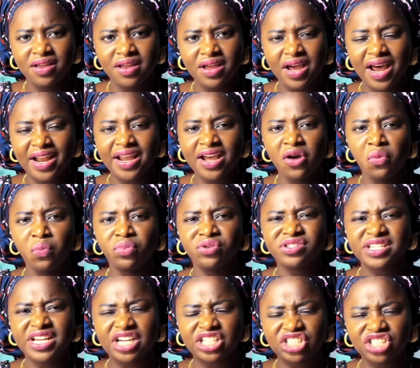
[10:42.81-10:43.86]
and help us
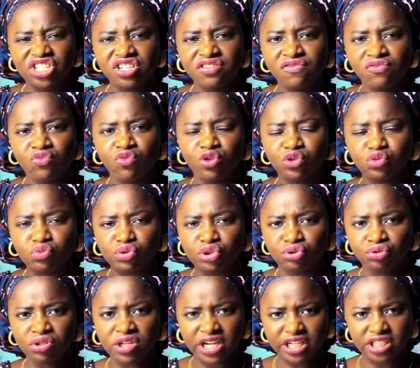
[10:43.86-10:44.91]
achieve what we
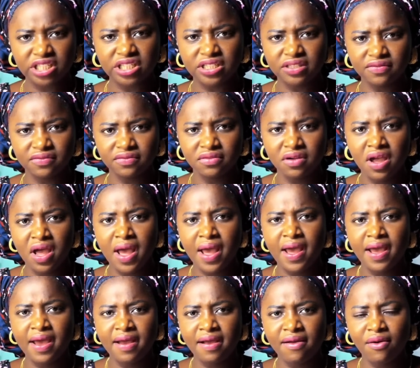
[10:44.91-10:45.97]
should achieve.
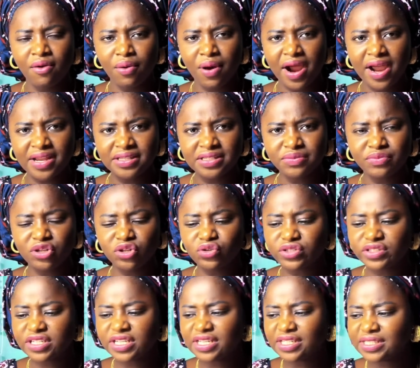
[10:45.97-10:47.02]
All right? Because
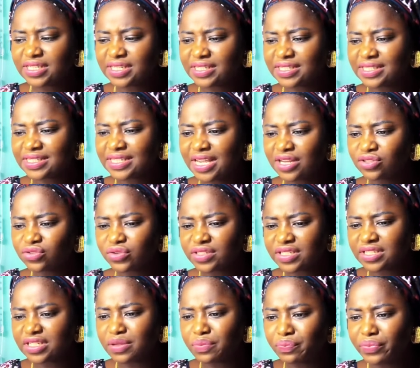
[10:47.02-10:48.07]
it set us
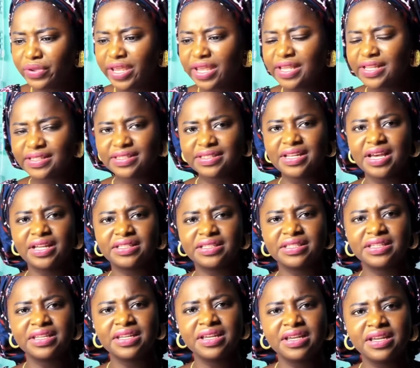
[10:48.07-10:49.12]
in a pace that
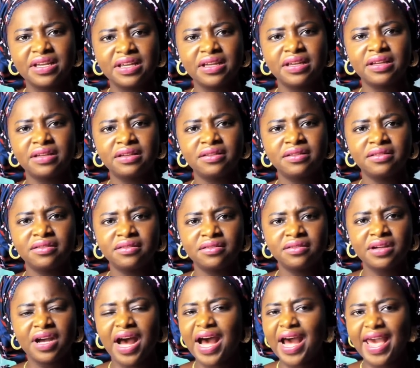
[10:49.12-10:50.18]

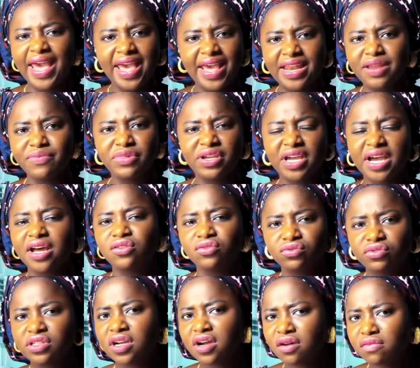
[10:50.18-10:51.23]
our enemy
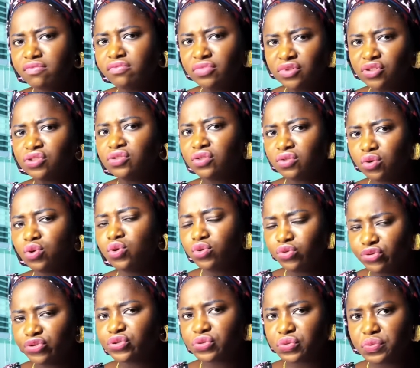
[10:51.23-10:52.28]
cannot come
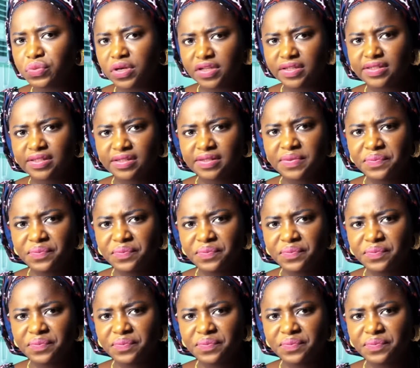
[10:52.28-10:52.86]
close to us.